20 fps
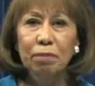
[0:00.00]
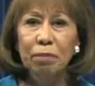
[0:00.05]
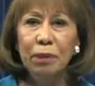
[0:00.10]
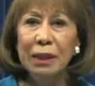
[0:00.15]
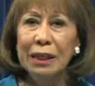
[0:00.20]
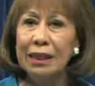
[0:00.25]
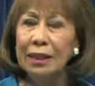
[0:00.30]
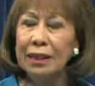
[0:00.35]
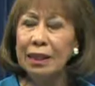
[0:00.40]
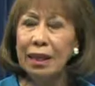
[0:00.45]

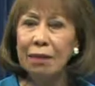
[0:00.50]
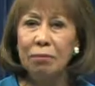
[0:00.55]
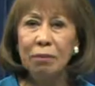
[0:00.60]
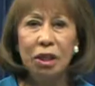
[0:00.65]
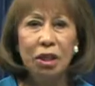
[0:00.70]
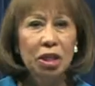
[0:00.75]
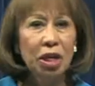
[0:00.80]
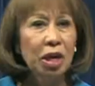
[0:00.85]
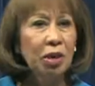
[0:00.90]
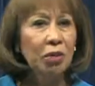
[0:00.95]
please let
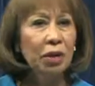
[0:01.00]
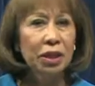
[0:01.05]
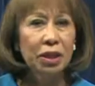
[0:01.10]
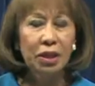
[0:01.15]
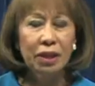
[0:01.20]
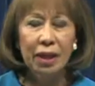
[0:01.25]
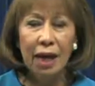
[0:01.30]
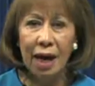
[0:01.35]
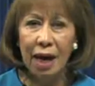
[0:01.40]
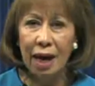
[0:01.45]
me know,
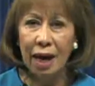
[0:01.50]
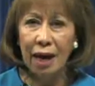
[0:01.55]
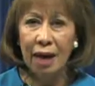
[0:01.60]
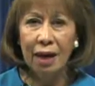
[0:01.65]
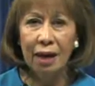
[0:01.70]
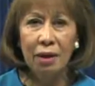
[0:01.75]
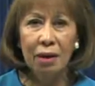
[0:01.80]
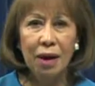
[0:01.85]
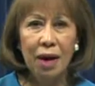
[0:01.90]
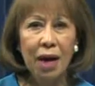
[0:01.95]
and
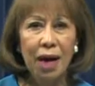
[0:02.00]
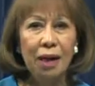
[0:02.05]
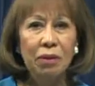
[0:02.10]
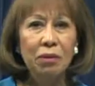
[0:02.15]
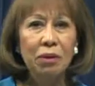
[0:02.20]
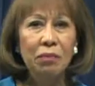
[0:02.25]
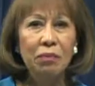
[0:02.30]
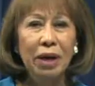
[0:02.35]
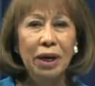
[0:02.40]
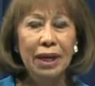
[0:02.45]
I
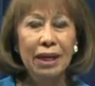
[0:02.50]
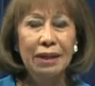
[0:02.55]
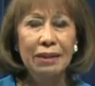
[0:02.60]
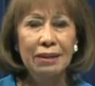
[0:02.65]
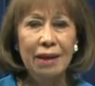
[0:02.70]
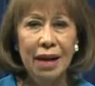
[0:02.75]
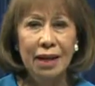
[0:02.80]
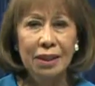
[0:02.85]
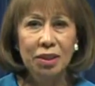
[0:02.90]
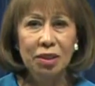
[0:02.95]
will
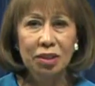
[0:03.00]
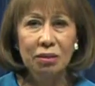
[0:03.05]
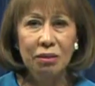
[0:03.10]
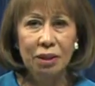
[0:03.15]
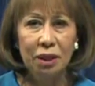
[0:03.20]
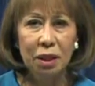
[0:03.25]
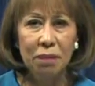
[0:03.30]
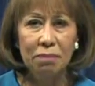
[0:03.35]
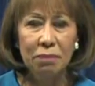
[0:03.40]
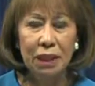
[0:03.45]
recognize you
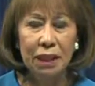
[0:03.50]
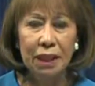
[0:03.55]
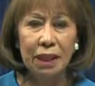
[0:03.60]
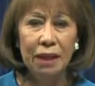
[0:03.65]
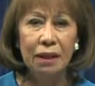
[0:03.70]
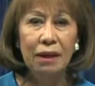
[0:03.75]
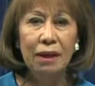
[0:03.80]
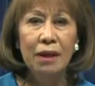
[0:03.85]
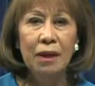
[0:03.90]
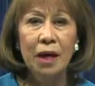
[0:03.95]
at the
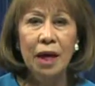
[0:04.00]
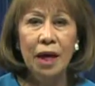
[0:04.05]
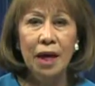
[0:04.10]
meeting